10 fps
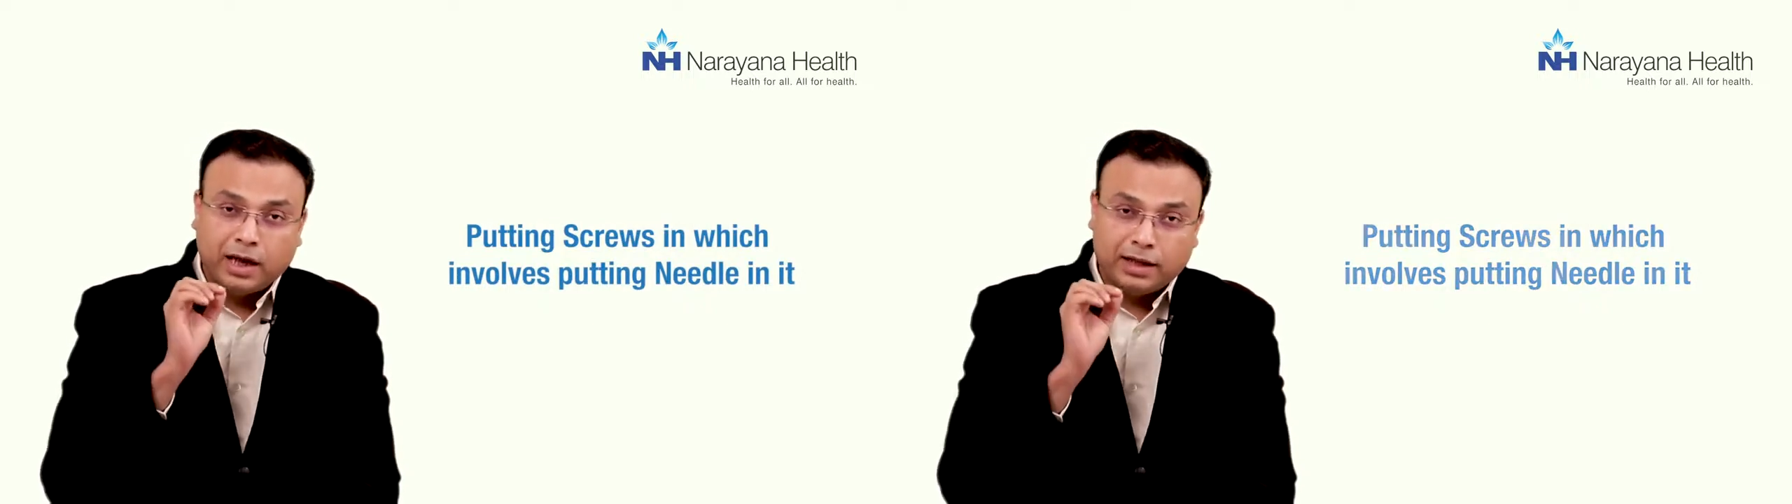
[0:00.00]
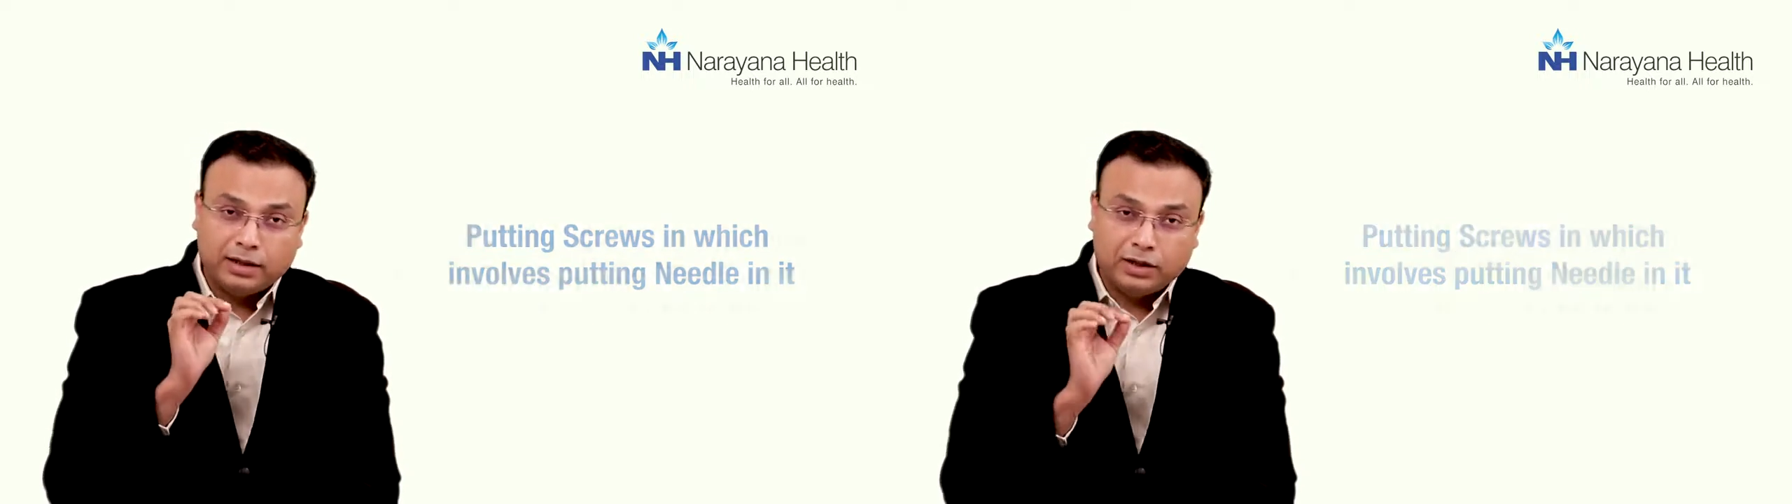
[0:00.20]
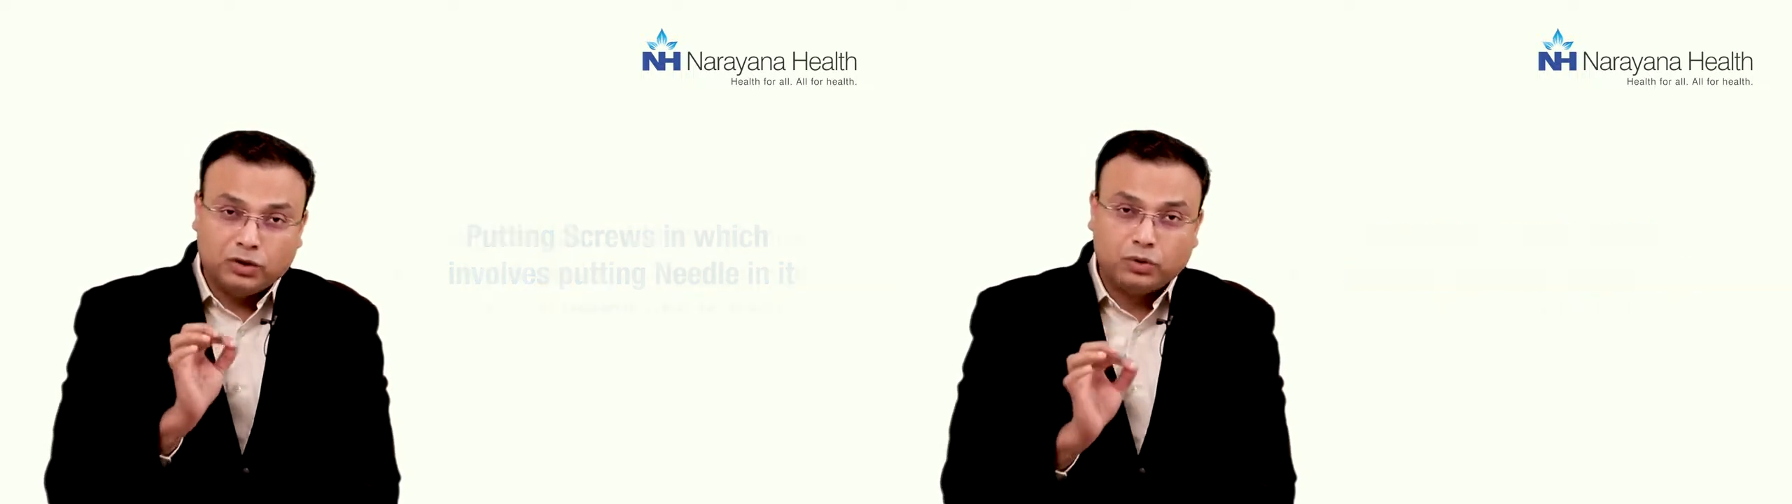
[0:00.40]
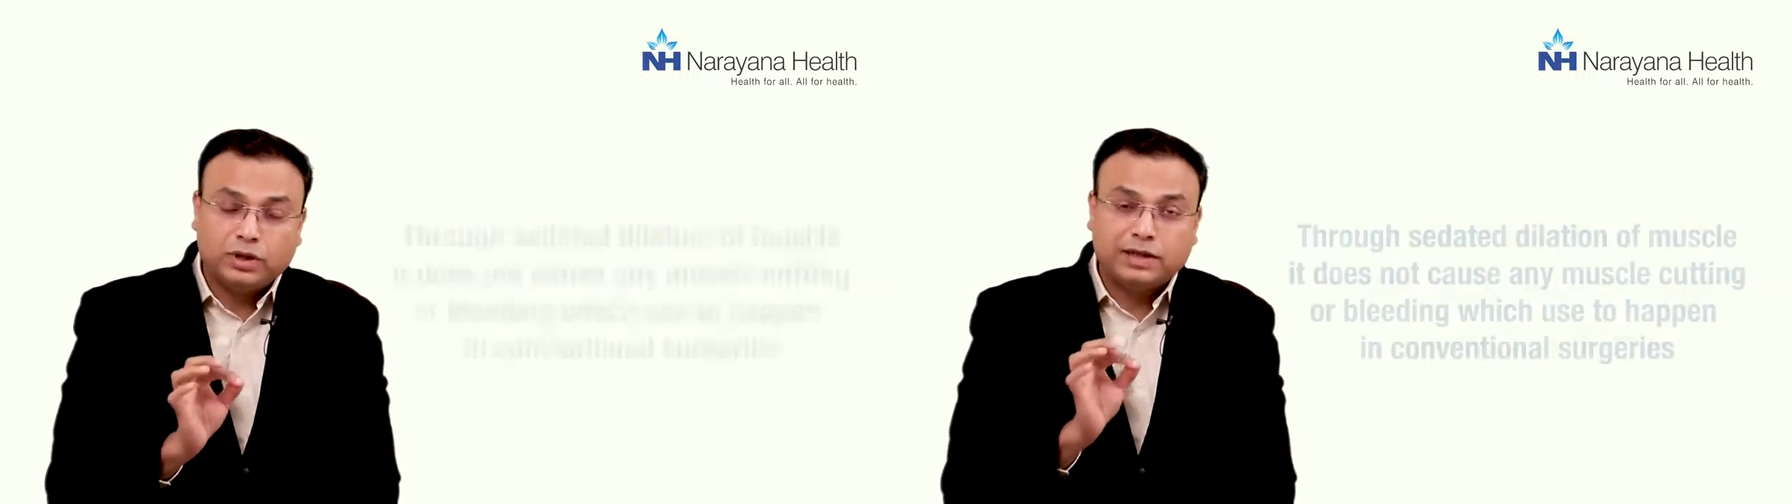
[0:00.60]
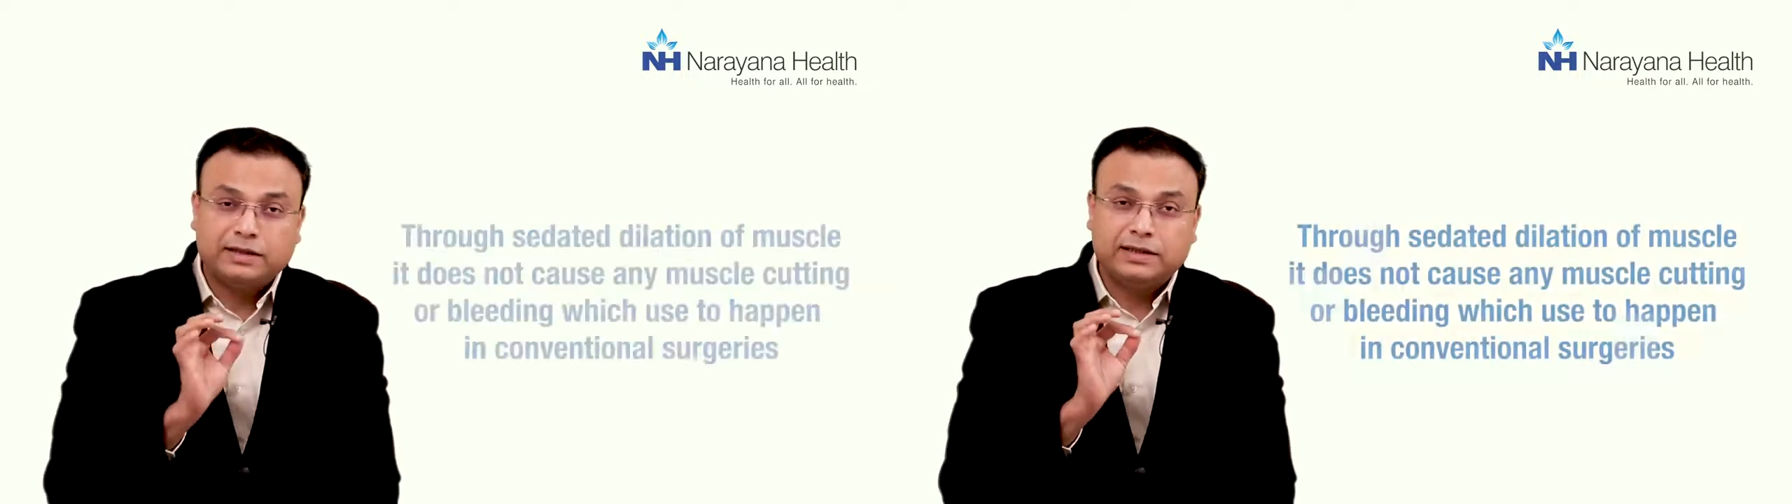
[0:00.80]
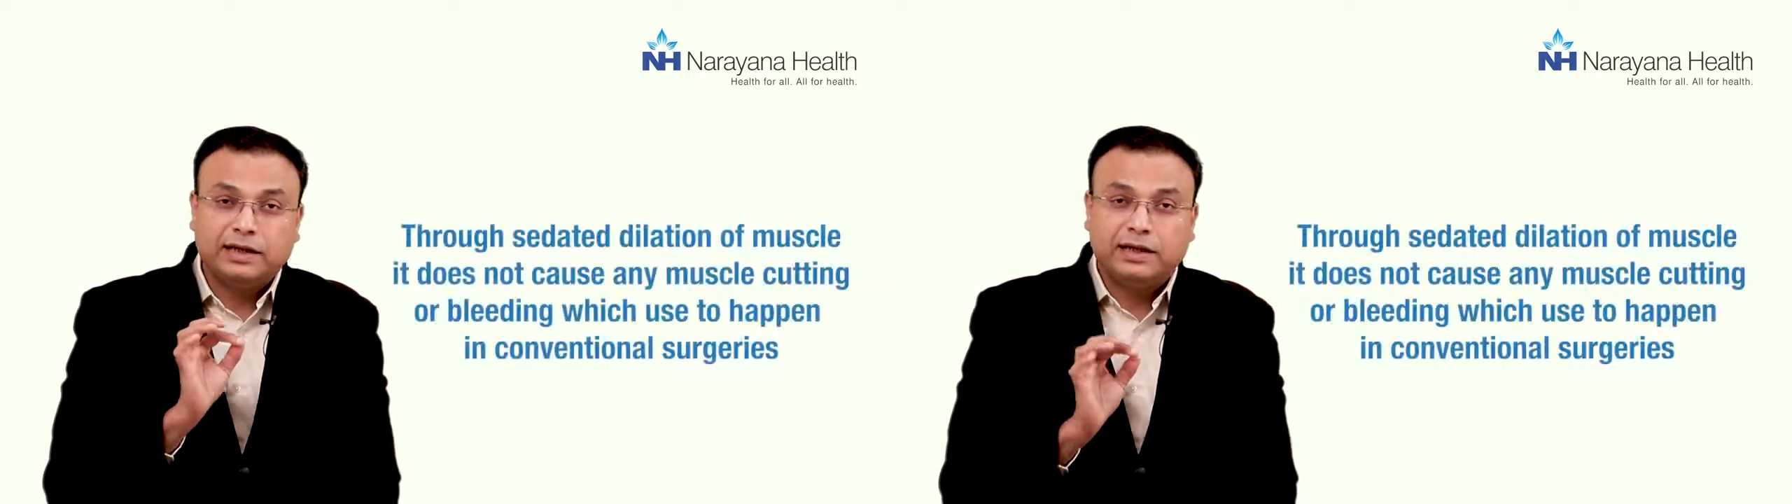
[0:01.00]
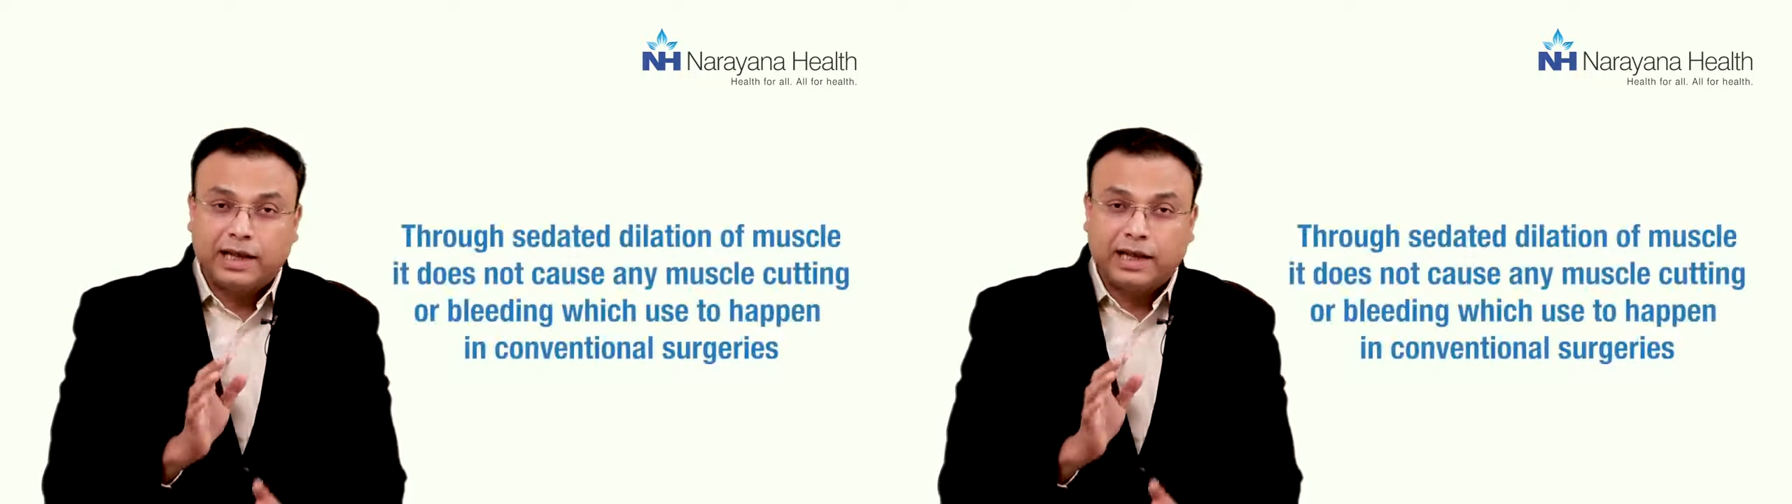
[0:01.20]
And then through that seated